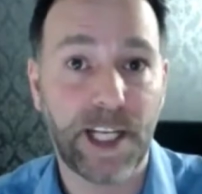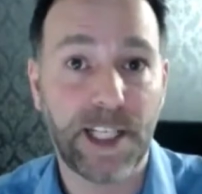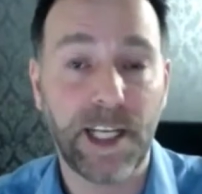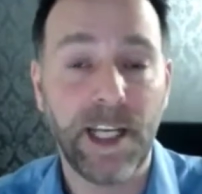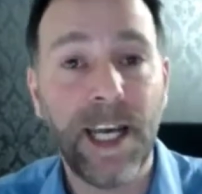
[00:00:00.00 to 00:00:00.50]

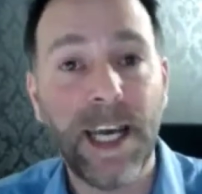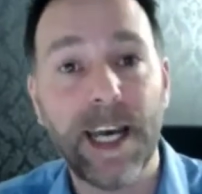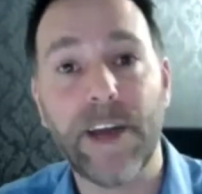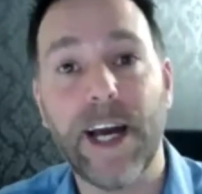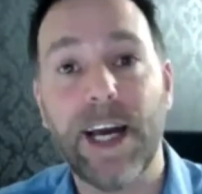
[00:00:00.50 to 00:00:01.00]
writing,
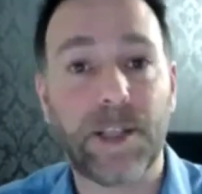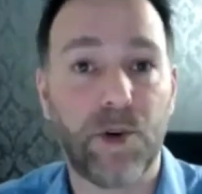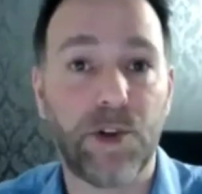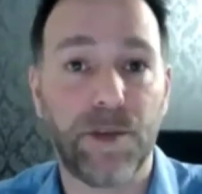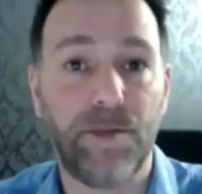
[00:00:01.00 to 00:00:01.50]
and that
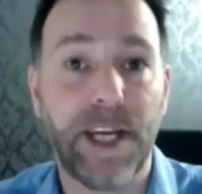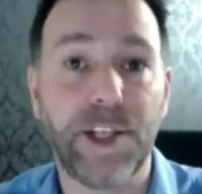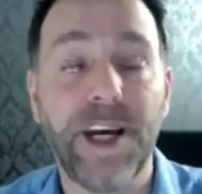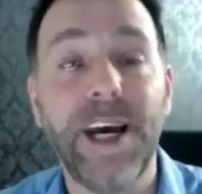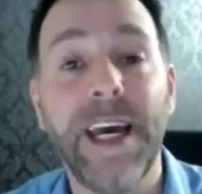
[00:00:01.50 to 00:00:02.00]
exports your
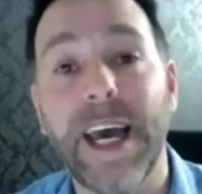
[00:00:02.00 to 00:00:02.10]
page.